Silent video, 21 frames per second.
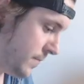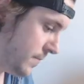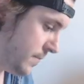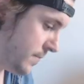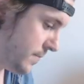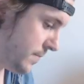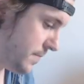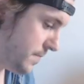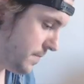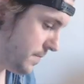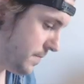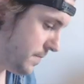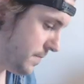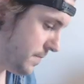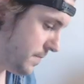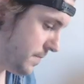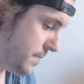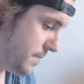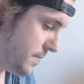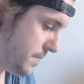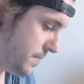
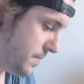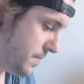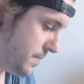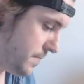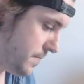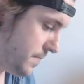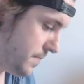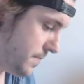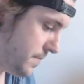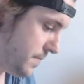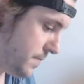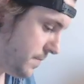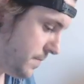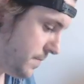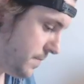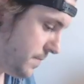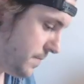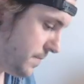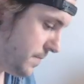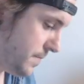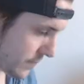
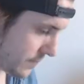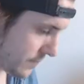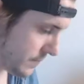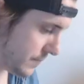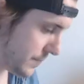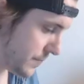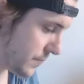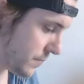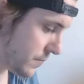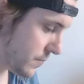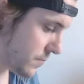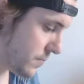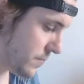[no speech]